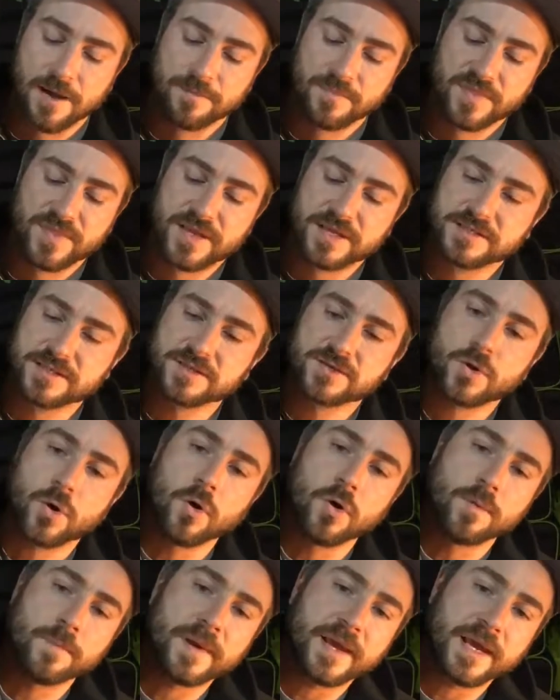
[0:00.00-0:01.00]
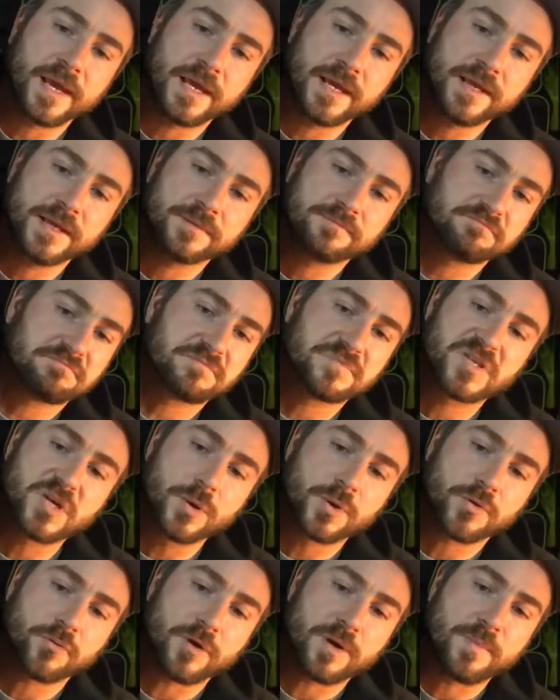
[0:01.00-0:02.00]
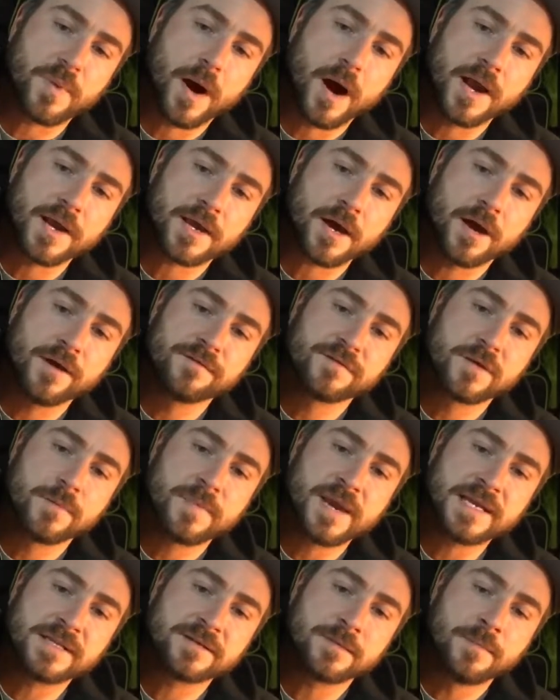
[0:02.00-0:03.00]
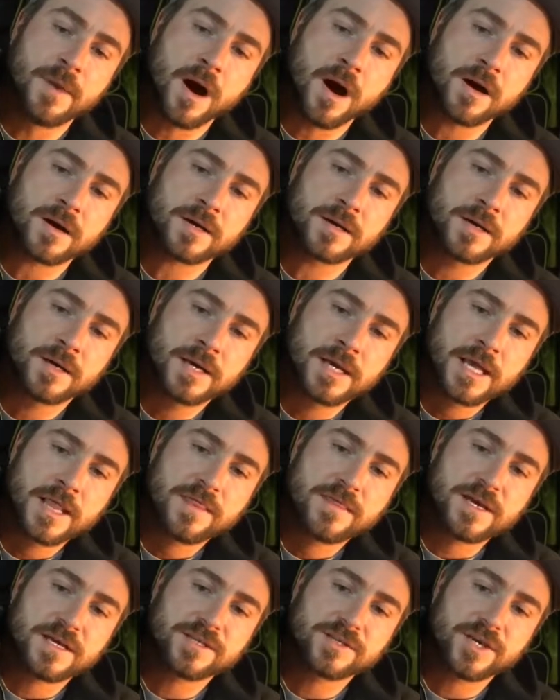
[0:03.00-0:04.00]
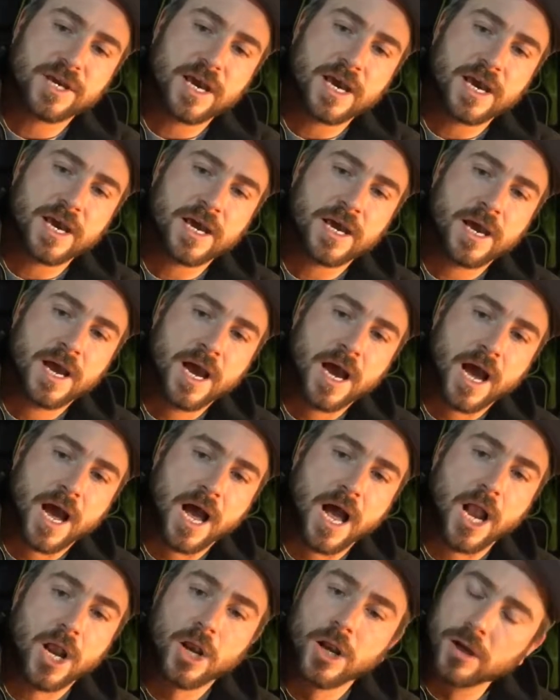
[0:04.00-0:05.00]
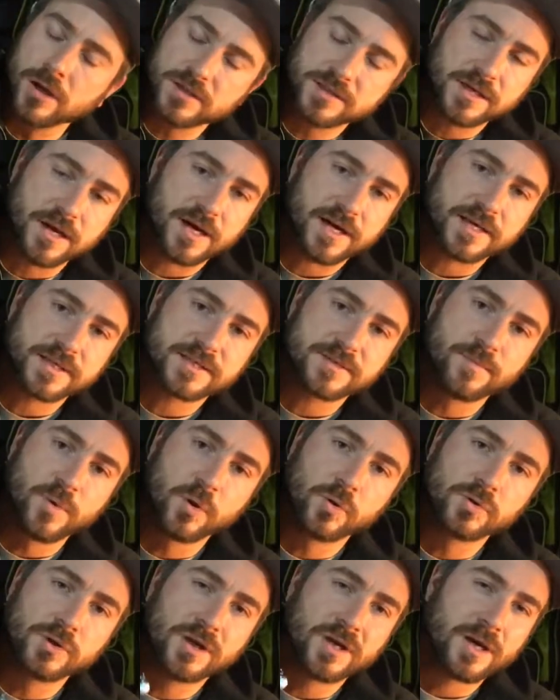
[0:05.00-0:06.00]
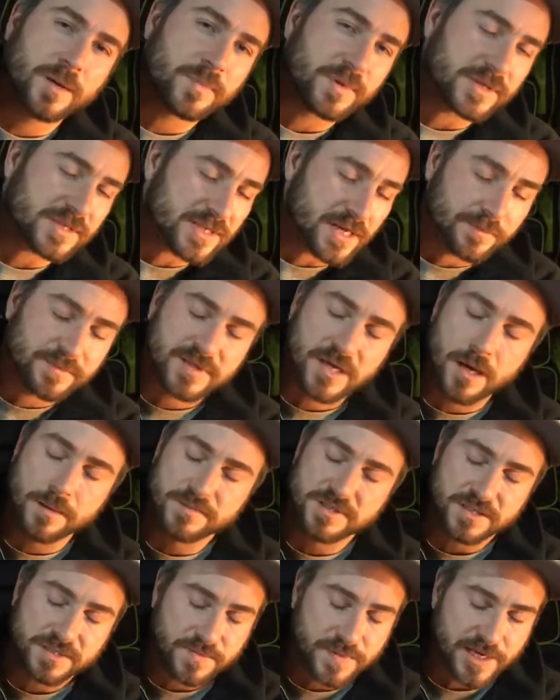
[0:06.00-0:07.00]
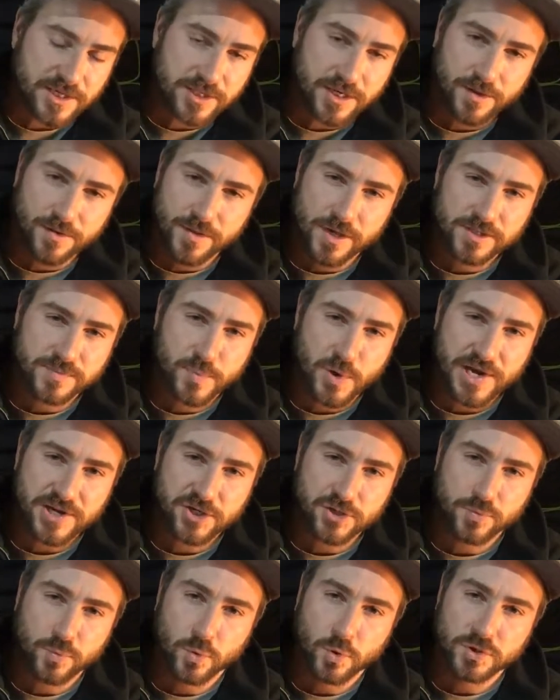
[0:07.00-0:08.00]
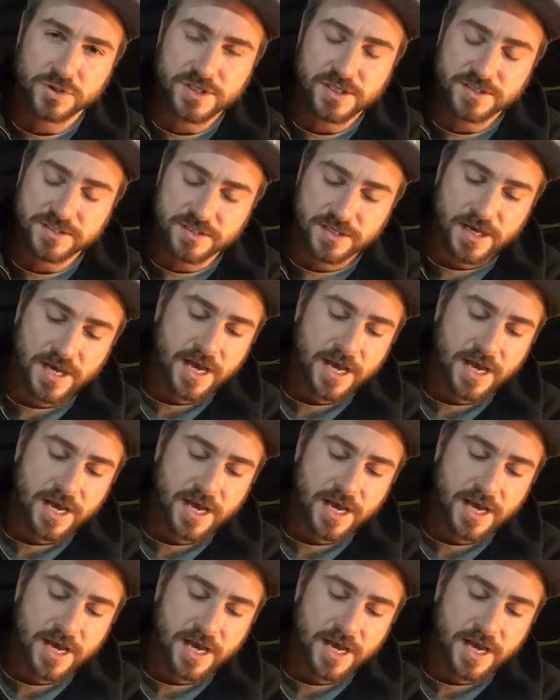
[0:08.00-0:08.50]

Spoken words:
This has caught me 2 or 3 pike over the metre mark this year. Looks like a small lure, but sometimes, especially on those pressured waters,